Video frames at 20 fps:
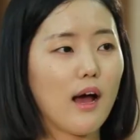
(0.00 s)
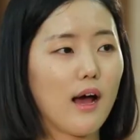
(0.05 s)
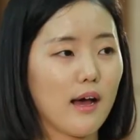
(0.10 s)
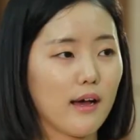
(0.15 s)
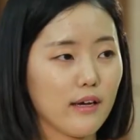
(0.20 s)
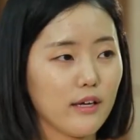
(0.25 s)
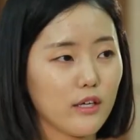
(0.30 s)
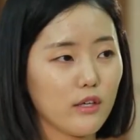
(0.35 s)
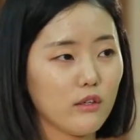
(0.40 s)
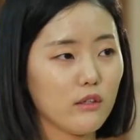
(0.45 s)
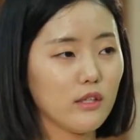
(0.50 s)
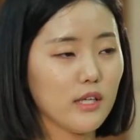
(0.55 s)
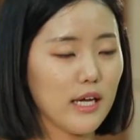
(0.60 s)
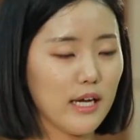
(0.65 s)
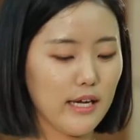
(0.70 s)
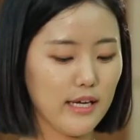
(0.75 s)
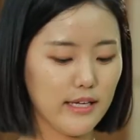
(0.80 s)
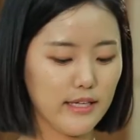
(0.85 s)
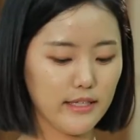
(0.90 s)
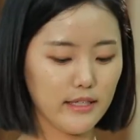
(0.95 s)
Hangul
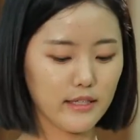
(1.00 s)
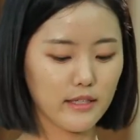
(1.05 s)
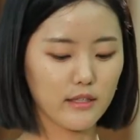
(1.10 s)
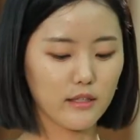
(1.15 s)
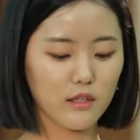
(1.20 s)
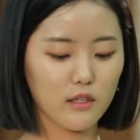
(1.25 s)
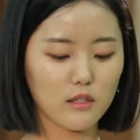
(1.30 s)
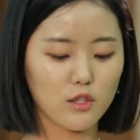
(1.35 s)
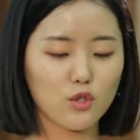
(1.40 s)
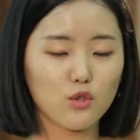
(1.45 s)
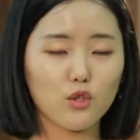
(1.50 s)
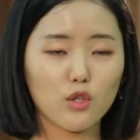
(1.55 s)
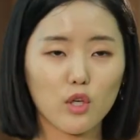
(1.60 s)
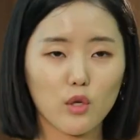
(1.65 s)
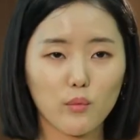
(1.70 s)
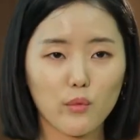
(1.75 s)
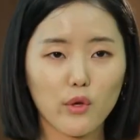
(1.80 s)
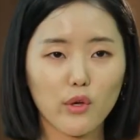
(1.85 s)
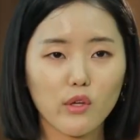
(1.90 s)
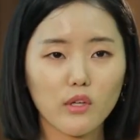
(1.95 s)
is
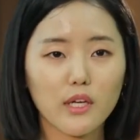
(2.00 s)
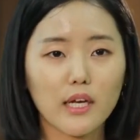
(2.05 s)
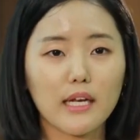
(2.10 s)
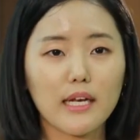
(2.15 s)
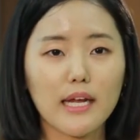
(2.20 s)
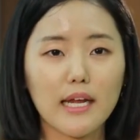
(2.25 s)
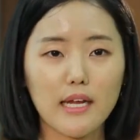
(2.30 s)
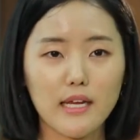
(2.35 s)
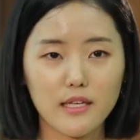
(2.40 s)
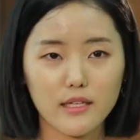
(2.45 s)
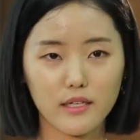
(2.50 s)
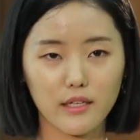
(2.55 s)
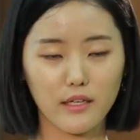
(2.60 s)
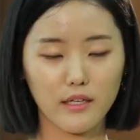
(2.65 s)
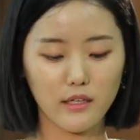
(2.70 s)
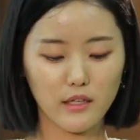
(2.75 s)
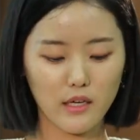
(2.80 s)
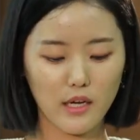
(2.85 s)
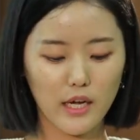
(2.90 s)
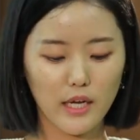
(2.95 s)
suitable and
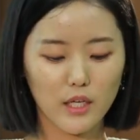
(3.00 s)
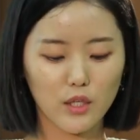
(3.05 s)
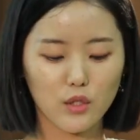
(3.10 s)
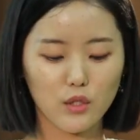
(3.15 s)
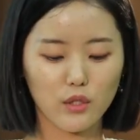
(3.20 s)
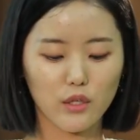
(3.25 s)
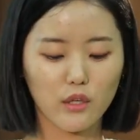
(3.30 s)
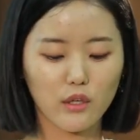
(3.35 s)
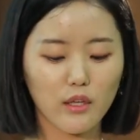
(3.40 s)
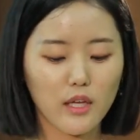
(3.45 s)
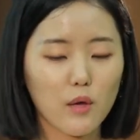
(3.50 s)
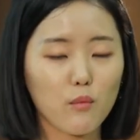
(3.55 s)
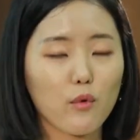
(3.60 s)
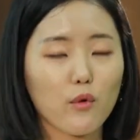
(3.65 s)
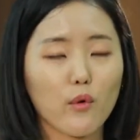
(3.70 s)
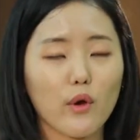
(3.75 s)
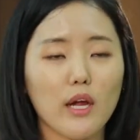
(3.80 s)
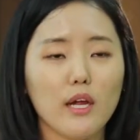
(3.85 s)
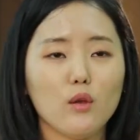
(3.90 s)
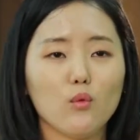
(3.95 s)
easy to
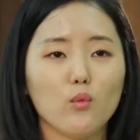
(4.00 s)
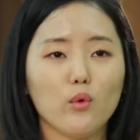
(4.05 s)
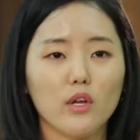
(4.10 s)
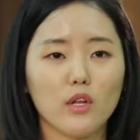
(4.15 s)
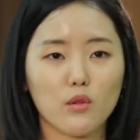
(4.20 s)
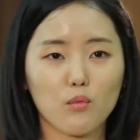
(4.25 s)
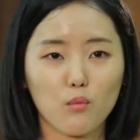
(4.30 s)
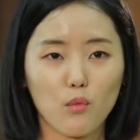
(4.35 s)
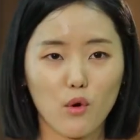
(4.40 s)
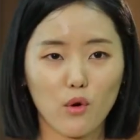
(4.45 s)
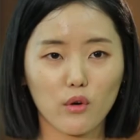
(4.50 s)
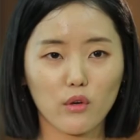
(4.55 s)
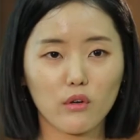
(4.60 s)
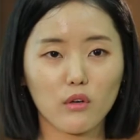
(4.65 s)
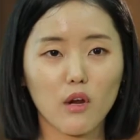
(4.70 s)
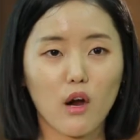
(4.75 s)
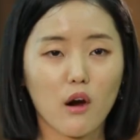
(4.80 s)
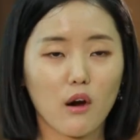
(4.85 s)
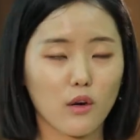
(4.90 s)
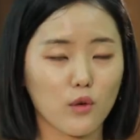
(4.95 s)
collaborate with
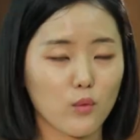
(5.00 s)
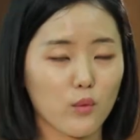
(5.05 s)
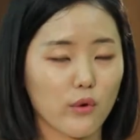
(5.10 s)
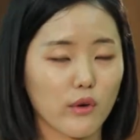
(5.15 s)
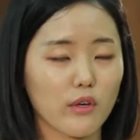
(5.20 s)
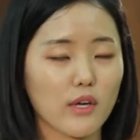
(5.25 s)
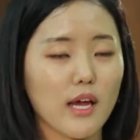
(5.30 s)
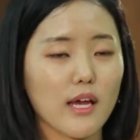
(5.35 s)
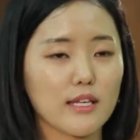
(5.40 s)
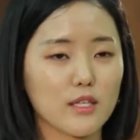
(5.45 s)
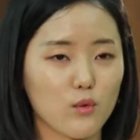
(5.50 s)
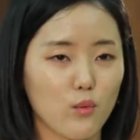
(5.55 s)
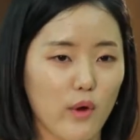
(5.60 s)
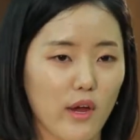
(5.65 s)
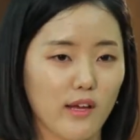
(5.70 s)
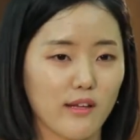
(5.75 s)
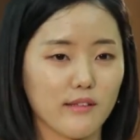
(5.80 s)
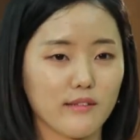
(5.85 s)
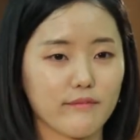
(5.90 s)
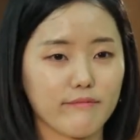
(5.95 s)
modern artwork as
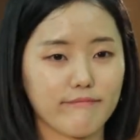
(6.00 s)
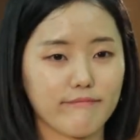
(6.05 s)
well.